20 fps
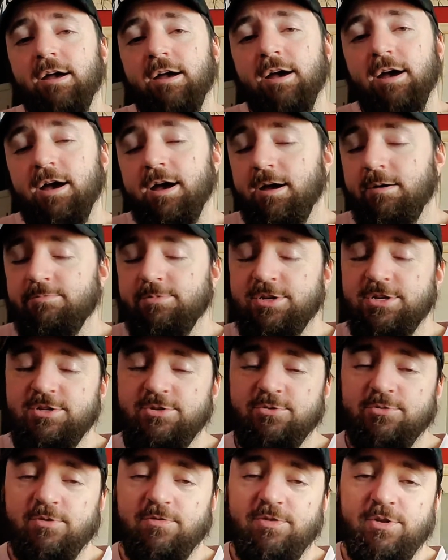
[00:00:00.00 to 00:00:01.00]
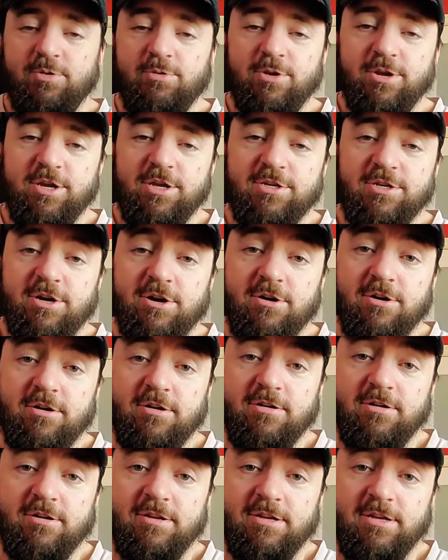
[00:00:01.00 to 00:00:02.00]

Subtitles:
I'm going to do a review on a guitar,